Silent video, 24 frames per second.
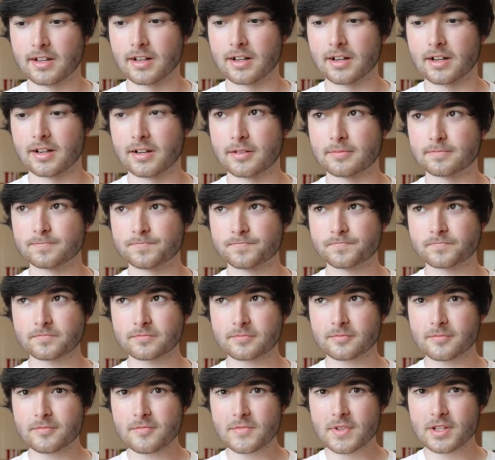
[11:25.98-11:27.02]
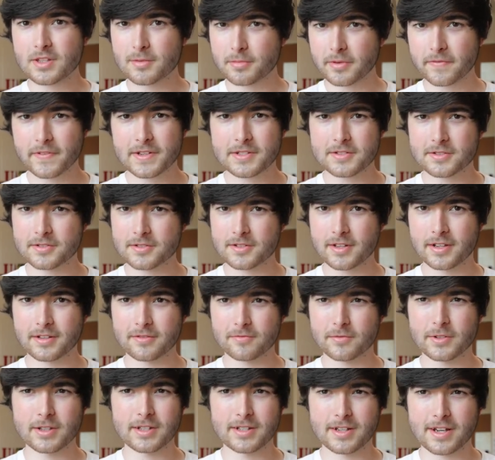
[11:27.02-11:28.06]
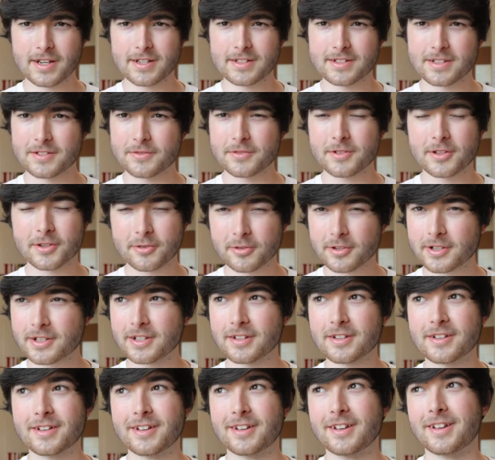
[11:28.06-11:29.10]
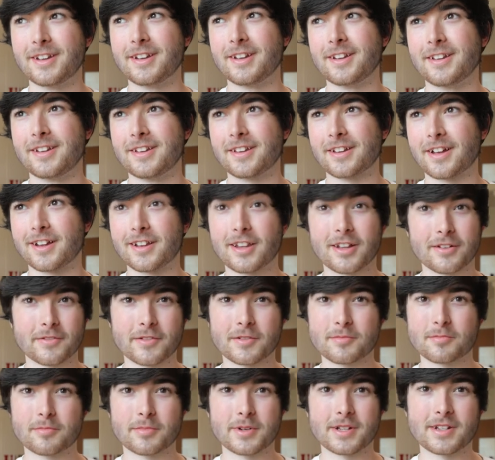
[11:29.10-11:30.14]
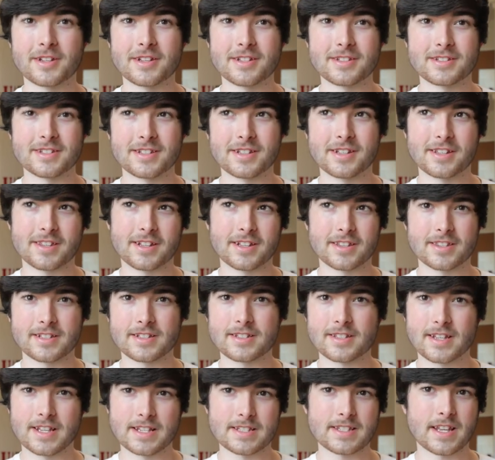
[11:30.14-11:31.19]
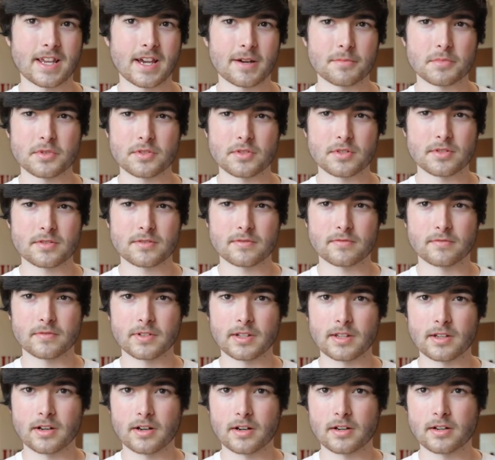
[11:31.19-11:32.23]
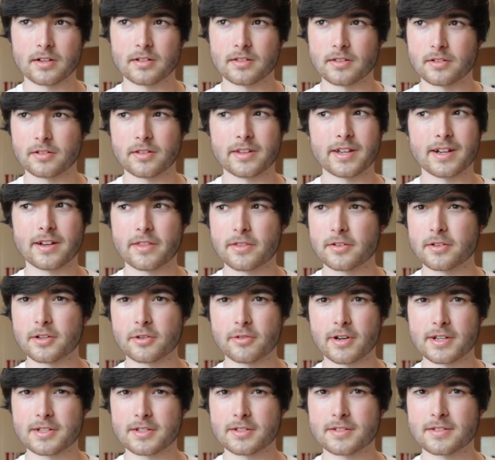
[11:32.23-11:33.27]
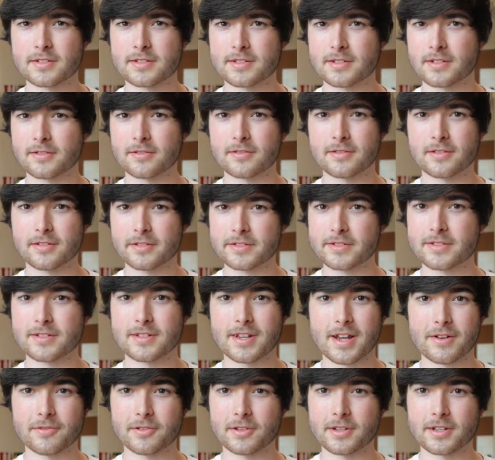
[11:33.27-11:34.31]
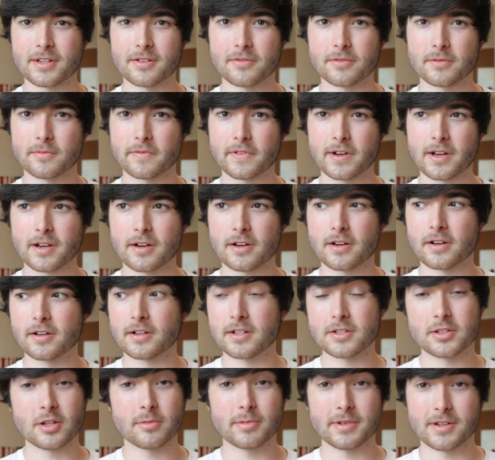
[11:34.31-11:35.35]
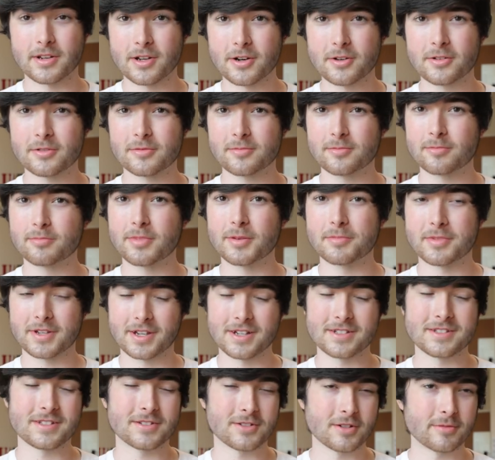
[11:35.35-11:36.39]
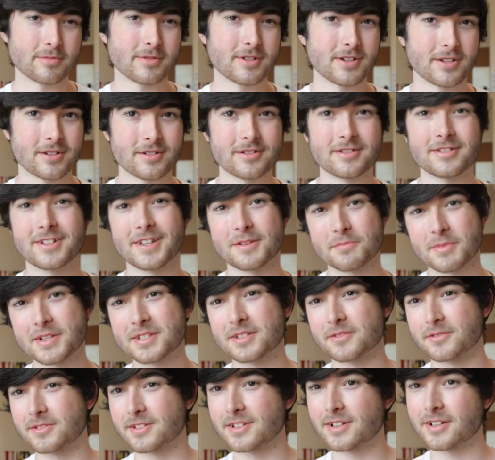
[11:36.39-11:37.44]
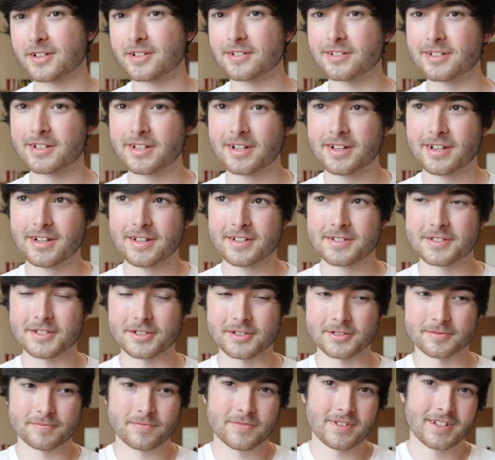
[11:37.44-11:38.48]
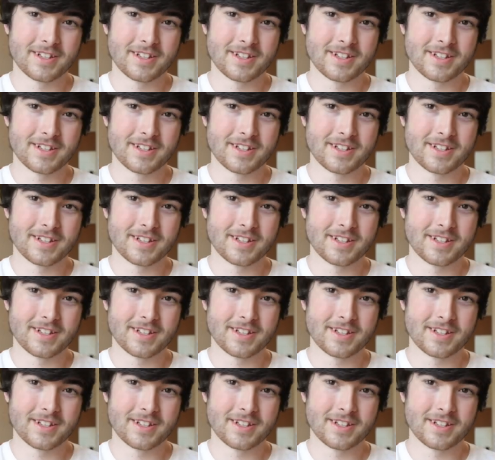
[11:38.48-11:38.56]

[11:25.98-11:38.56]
Um, the professor is like really nice. He's really quirky. I love him, but he's like, like the exams are just really hard. They're only out of 30 questions, so there's not really any room for error. It's open note, but because it's open note, he makes it really hard. So